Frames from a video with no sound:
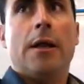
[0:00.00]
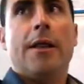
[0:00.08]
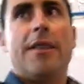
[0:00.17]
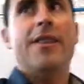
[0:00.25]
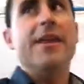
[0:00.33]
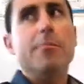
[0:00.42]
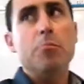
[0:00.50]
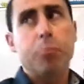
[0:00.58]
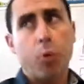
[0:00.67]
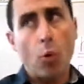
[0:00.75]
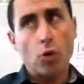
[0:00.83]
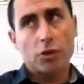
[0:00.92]
the
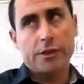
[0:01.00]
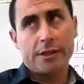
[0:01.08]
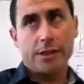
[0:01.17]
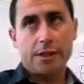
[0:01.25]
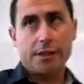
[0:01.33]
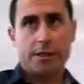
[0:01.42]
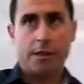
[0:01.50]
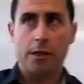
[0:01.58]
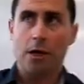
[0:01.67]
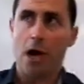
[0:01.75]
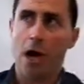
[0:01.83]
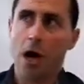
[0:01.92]
importance
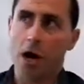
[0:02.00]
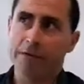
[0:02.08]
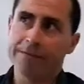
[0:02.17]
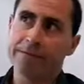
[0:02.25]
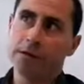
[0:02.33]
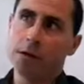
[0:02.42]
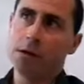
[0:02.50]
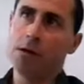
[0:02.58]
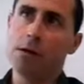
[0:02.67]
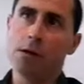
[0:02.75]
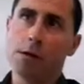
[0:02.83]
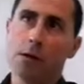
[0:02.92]
of
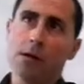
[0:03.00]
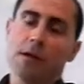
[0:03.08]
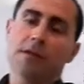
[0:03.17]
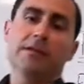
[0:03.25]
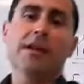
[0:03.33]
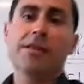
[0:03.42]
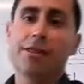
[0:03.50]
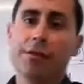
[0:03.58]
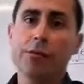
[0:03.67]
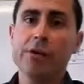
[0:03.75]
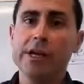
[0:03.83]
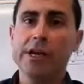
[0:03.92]
the
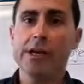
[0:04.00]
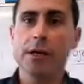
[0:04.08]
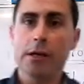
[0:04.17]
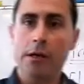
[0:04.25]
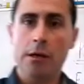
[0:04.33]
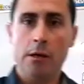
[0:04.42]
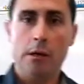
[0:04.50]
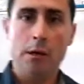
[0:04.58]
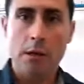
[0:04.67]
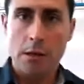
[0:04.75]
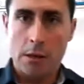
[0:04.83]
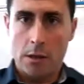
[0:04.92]
three
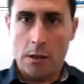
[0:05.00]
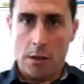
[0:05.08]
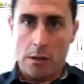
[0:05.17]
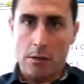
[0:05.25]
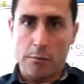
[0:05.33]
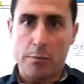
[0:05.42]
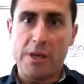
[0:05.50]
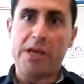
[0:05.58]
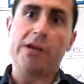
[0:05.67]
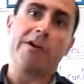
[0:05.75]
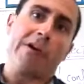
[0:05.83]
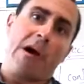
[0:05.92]

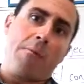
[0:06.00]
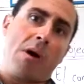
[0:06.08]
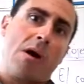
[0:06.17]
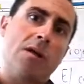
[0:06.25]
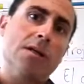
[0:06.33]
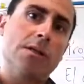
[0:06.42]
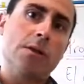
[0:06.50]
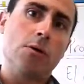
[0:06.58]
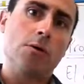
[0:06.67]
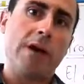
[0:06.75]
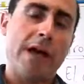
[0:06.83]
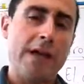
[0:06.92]
big grammars,
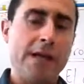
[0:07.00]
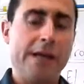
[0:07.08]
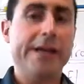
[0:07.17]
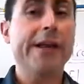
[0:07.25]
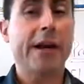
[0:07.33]
okay? Ir